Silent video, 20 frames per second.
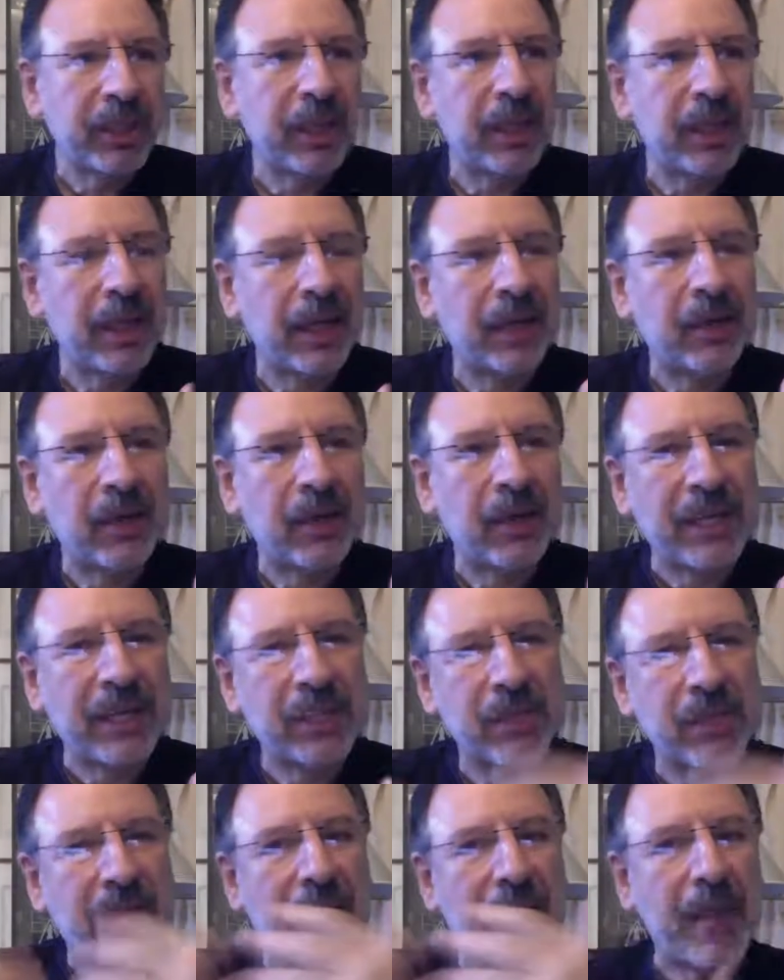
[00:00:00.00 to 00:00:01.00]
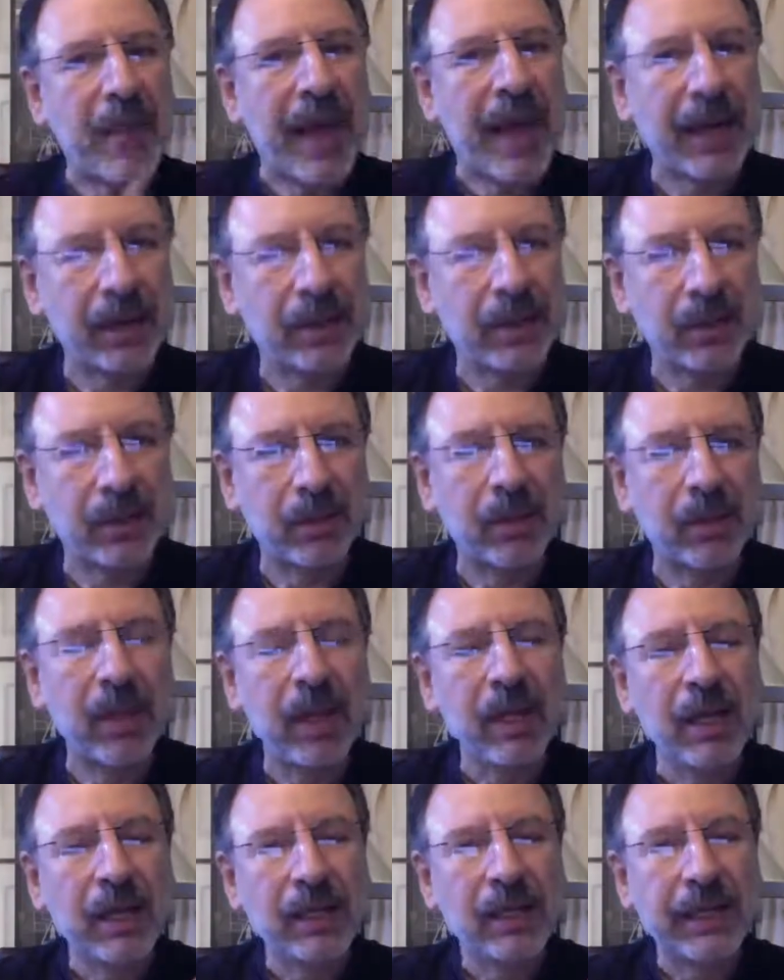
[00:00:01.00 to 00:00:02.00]
So it took a crisis of that
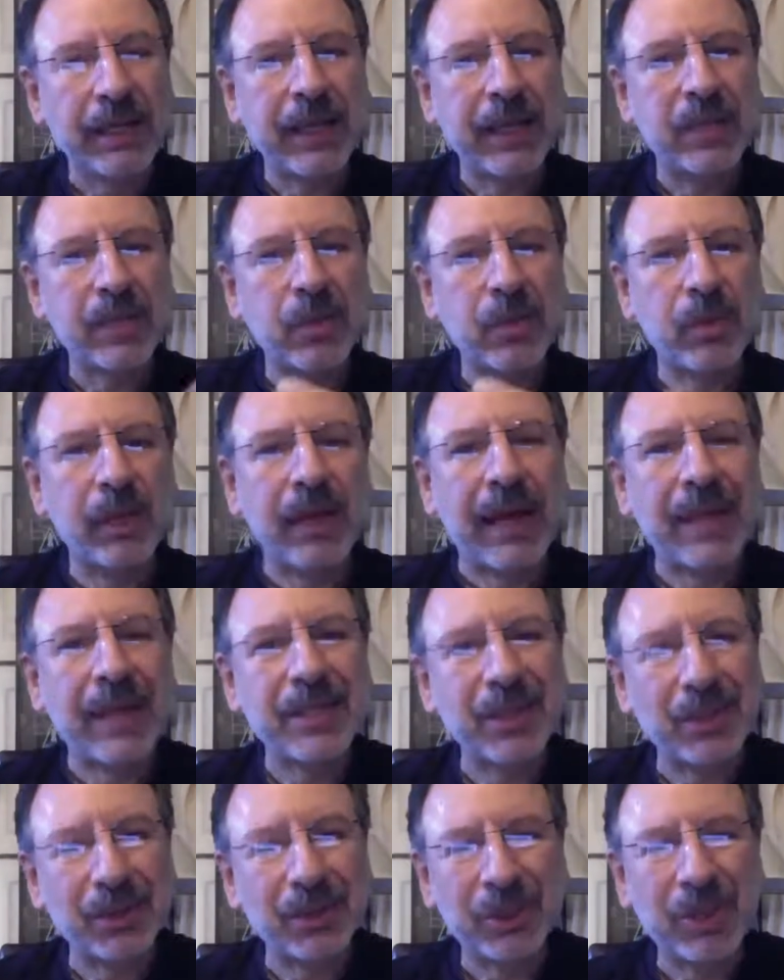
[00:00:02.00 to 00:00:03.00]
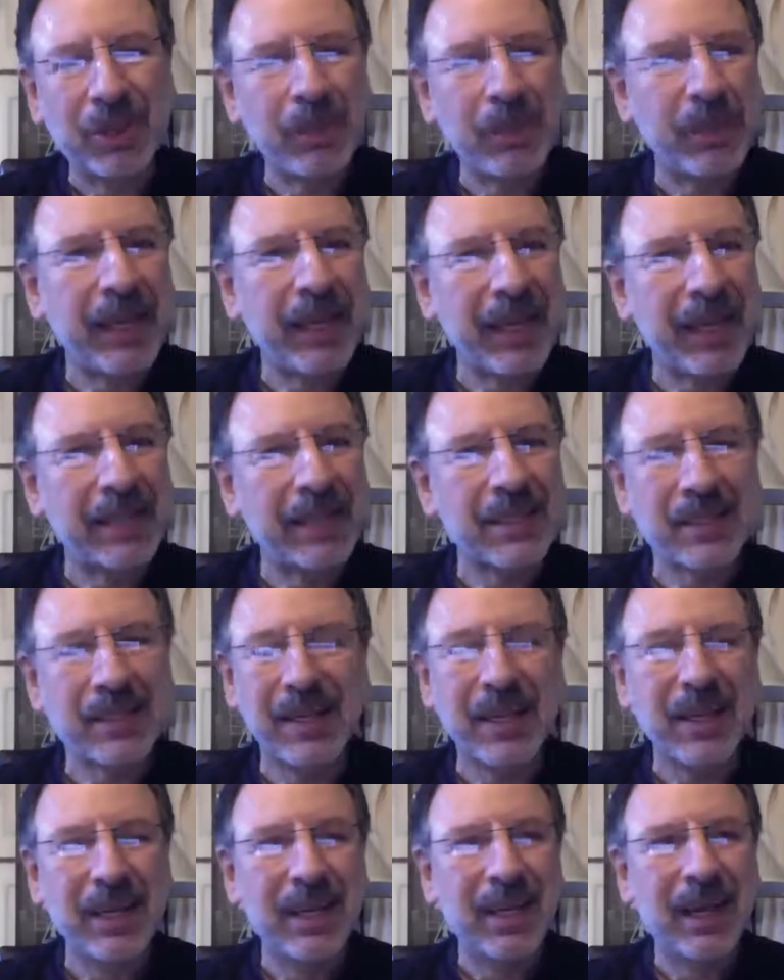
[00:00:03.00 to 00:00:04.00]
magnitude to get us to realize, you know,
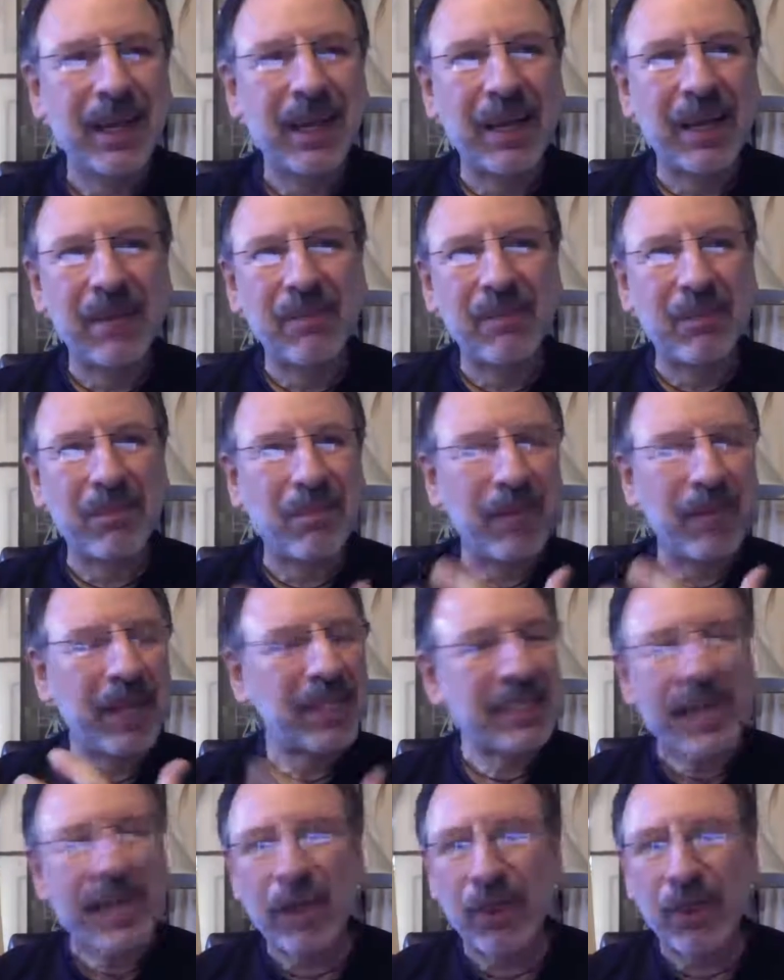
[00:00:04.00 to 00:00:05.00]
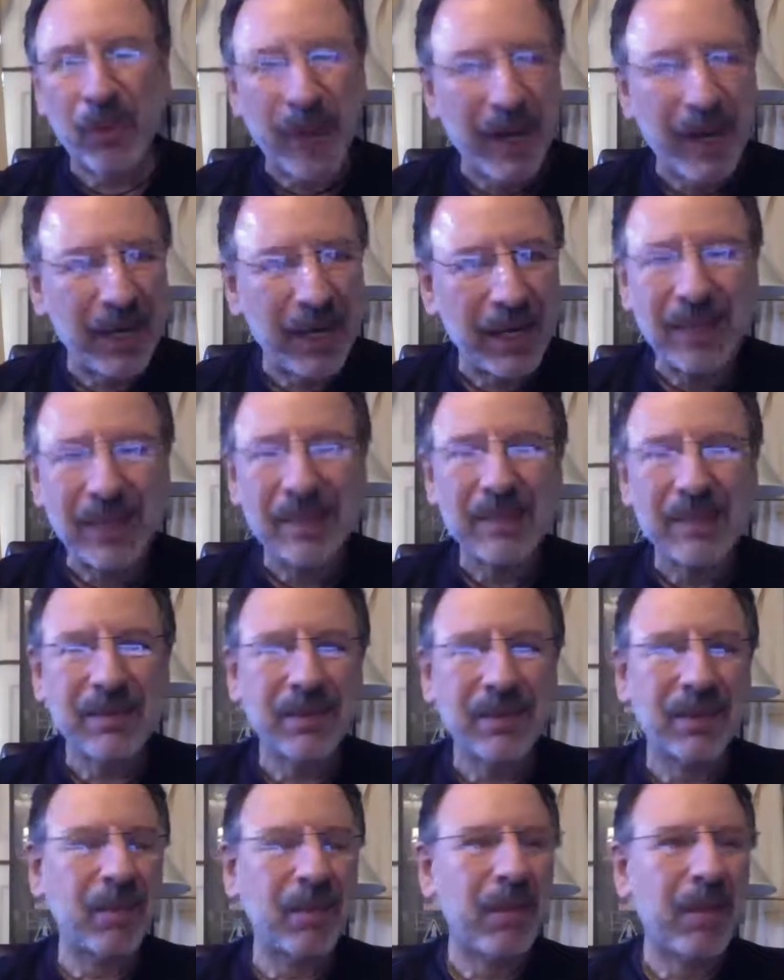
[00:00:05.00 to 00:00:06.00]
GPS may sound
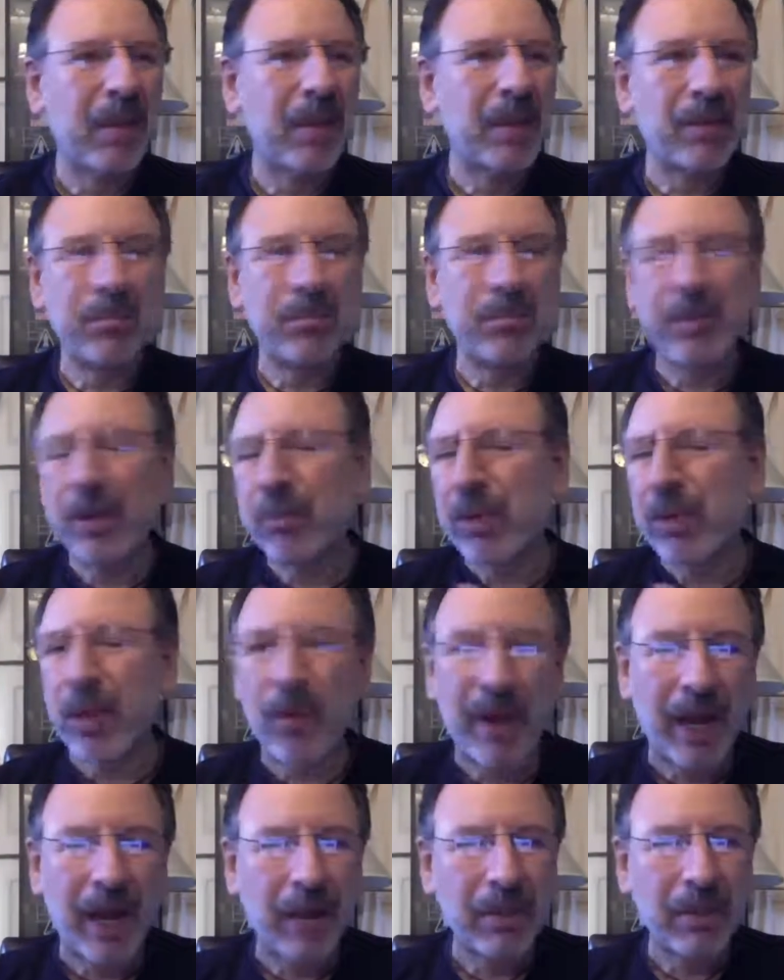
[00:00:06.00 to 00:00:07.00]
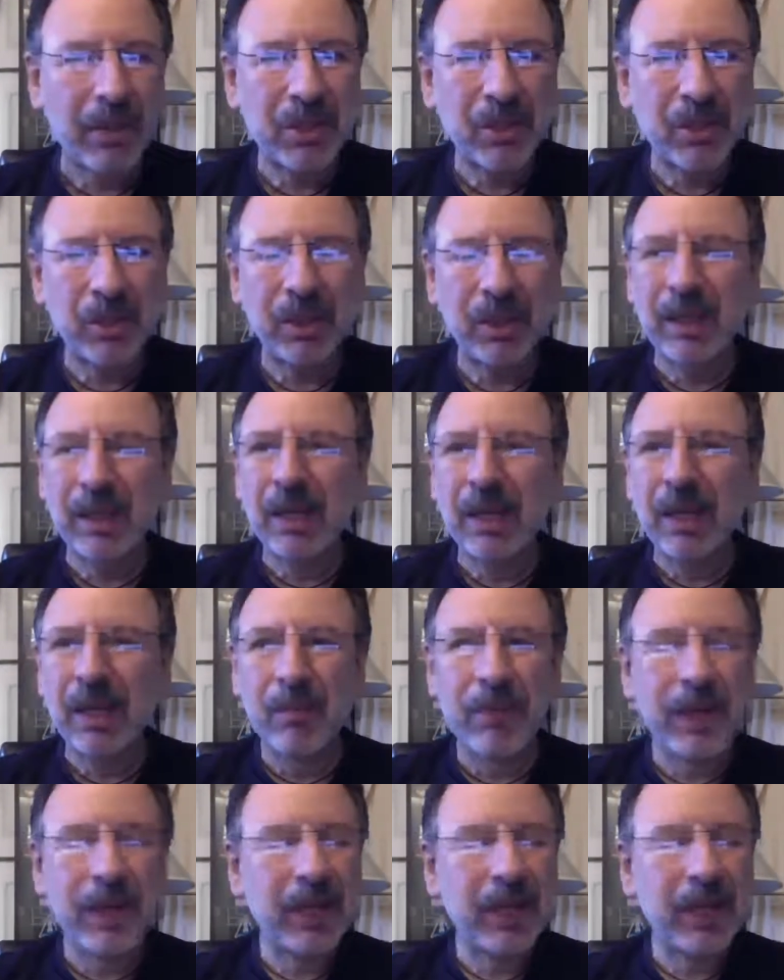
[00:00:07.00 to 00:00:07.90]
threatening. There may be a big brother element to it.